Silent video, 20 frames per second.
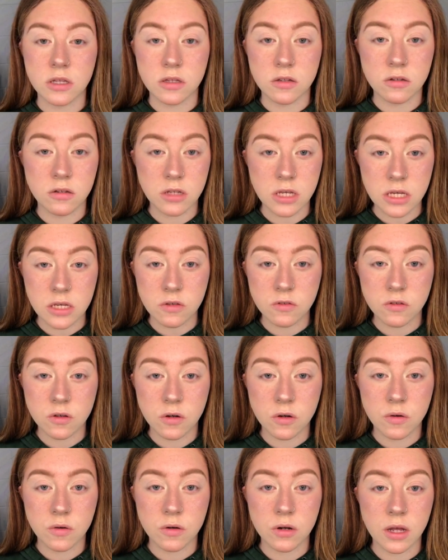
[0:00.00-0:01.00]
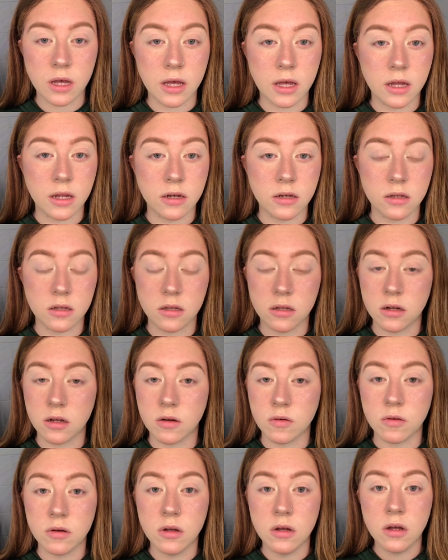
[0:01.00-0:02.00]
the T-zone and, you know,
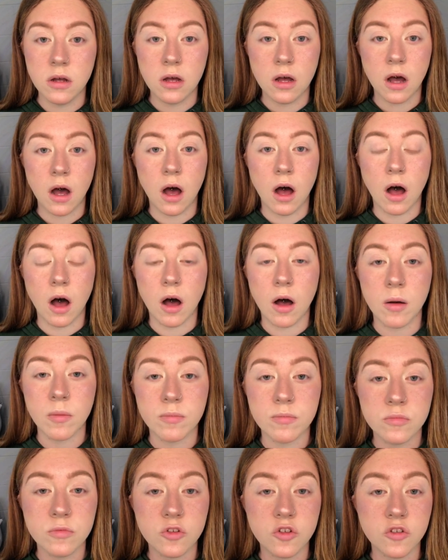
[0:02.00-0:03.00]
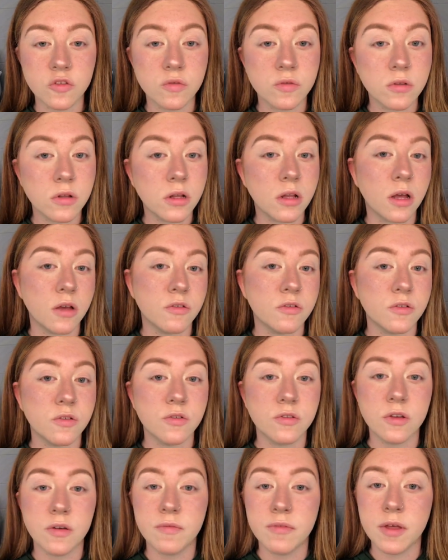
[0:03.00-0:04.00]
just clusters
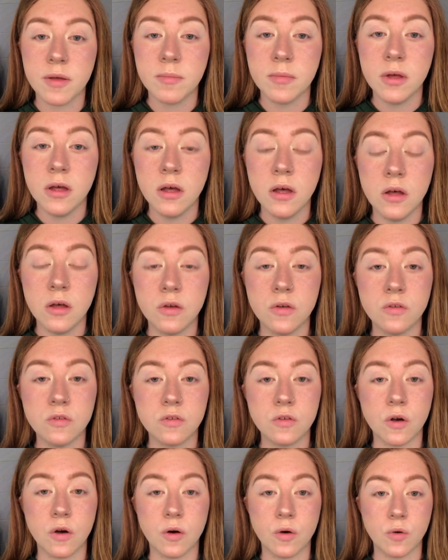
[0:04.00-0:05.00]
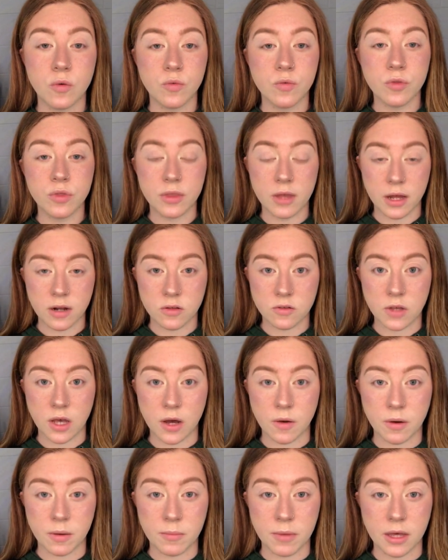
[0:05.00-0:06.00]
of them. So that is how
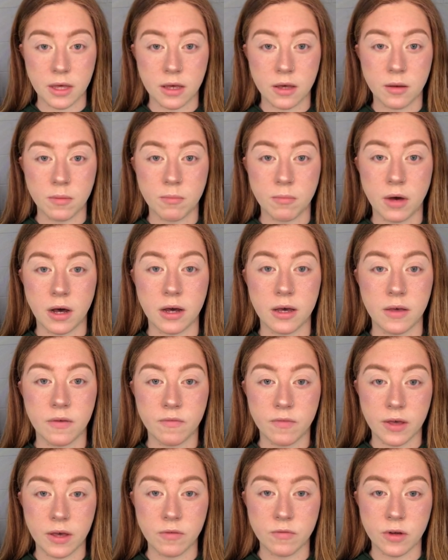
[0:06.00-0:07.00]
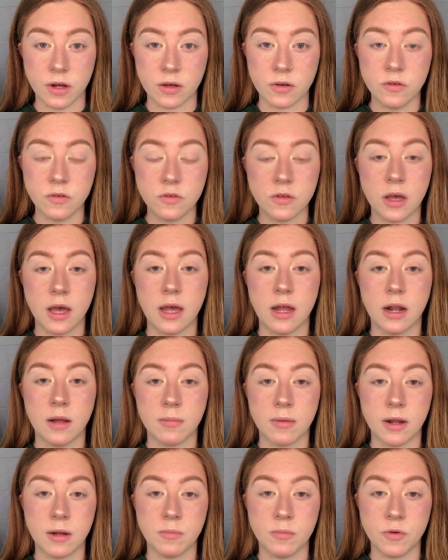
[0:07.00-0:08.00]
I make my fake freckles, and I'm
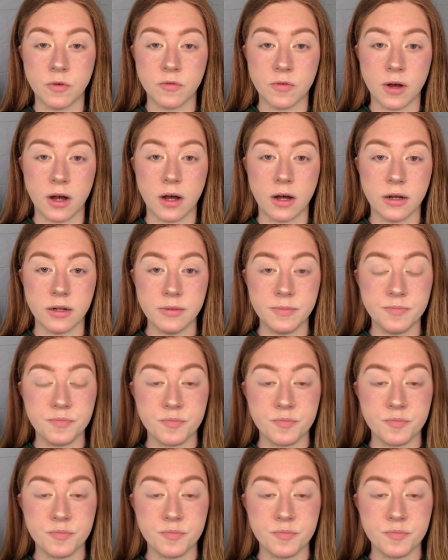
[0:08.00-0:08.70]
gonna move on.